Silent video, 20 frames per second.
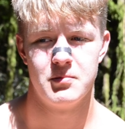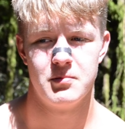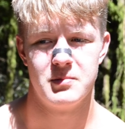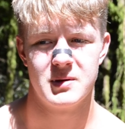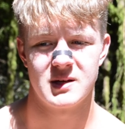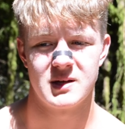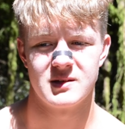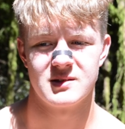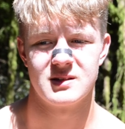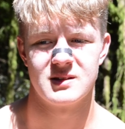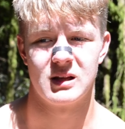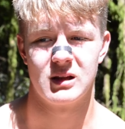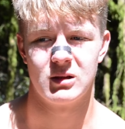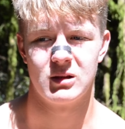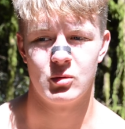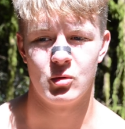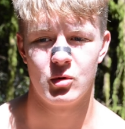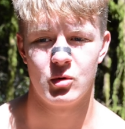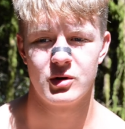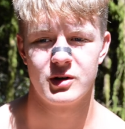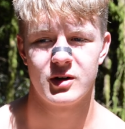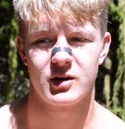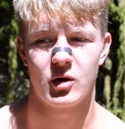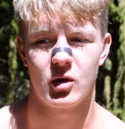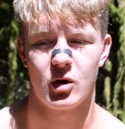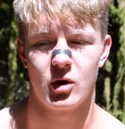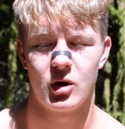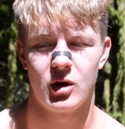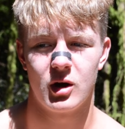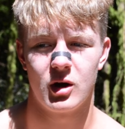Because the Lord
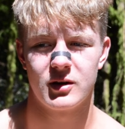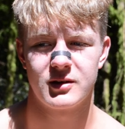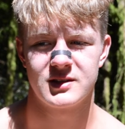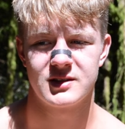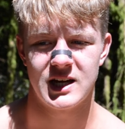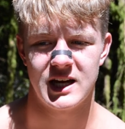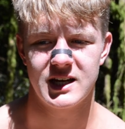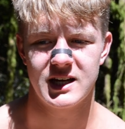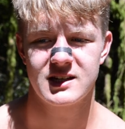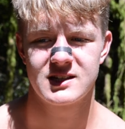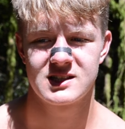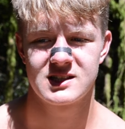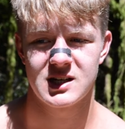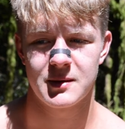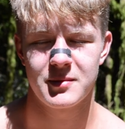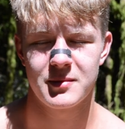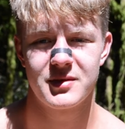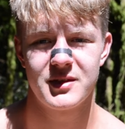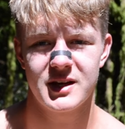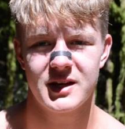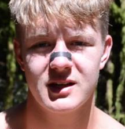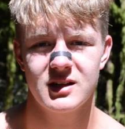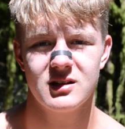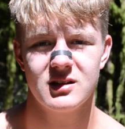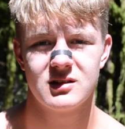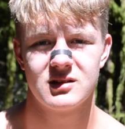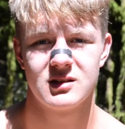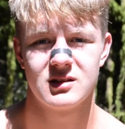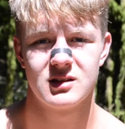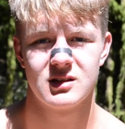takes something
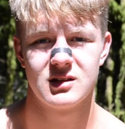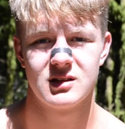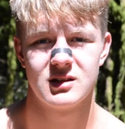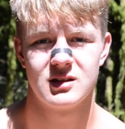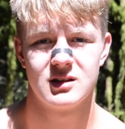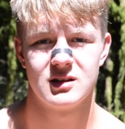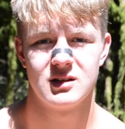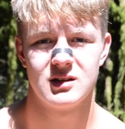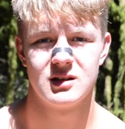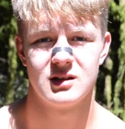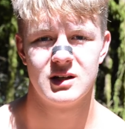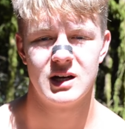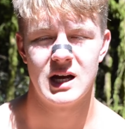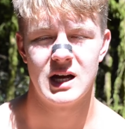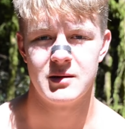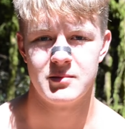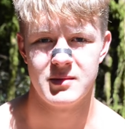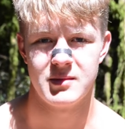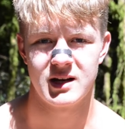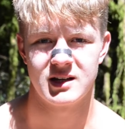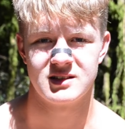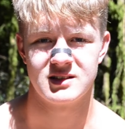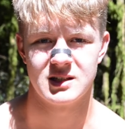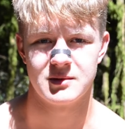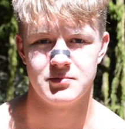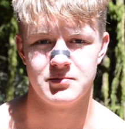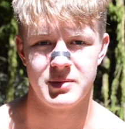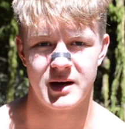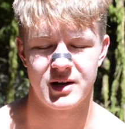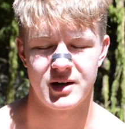and makes it
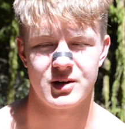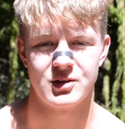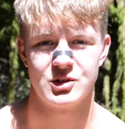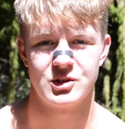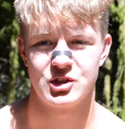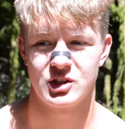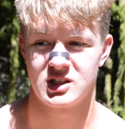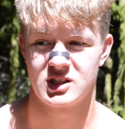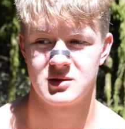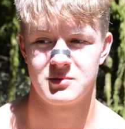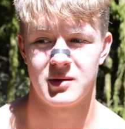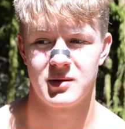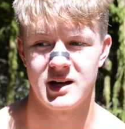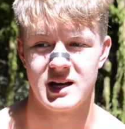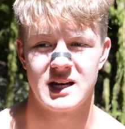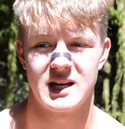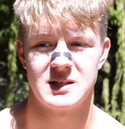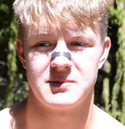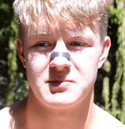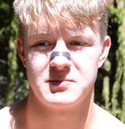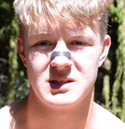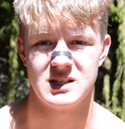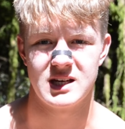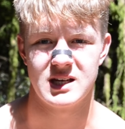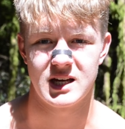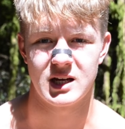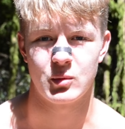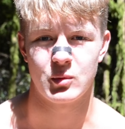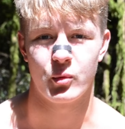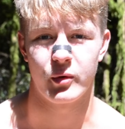better just by it
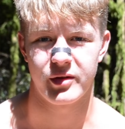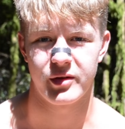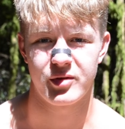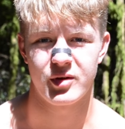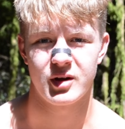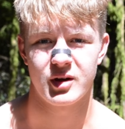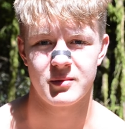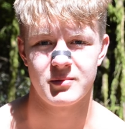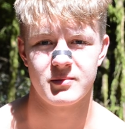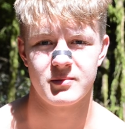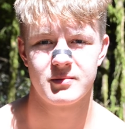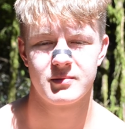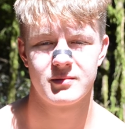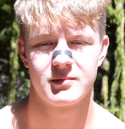being with Him.